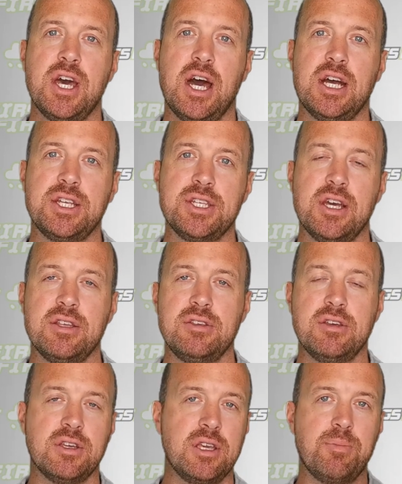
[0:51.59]
And uh,
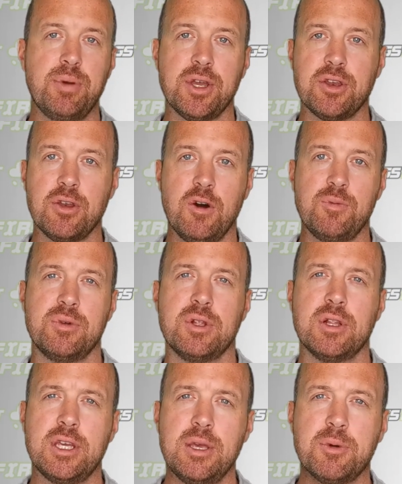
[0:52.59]
you can keep picking it off, but
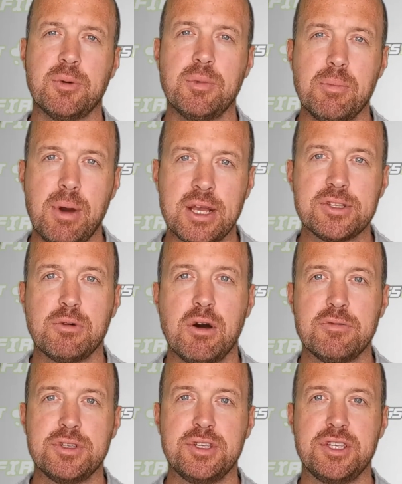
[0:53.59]
it'll keep coming back. So
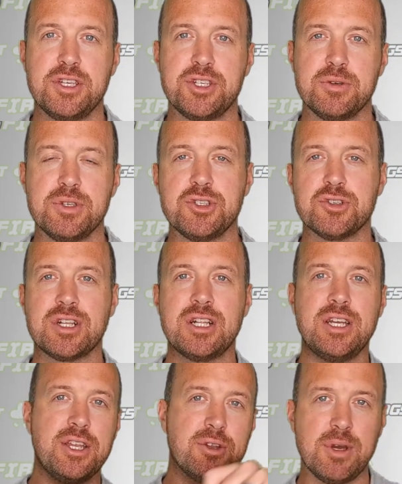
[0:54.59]
obviously the issue isn't just
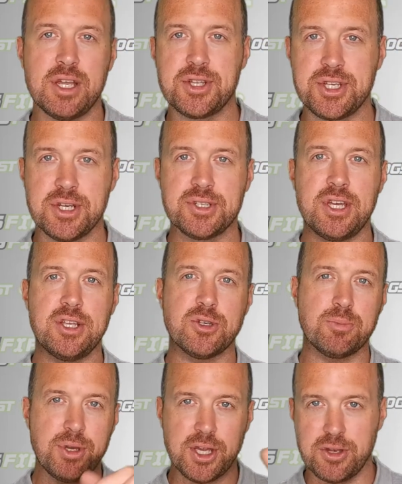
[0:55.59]
cleaning away the tear stains
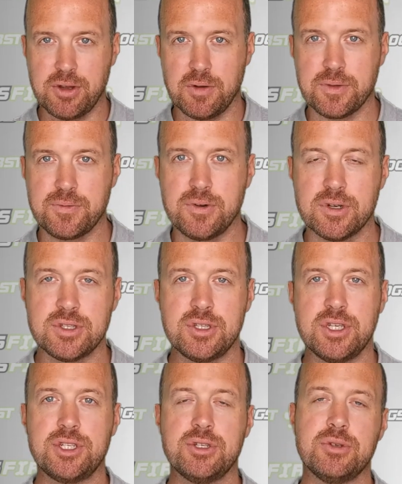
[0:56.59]
or picking off the fungus.
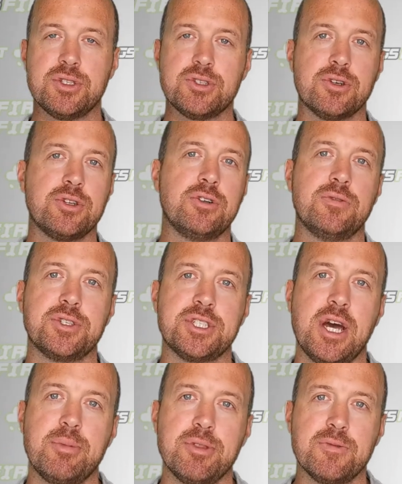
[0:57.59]
The issue is turning off the
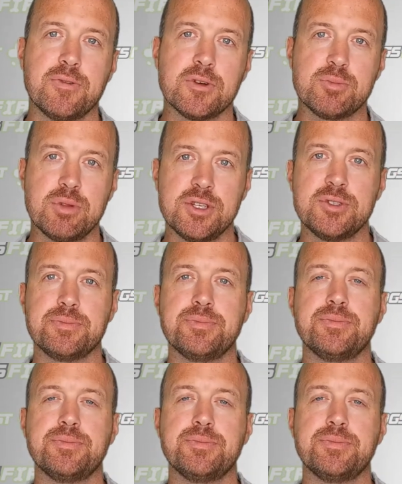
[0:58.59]
tap in the first place.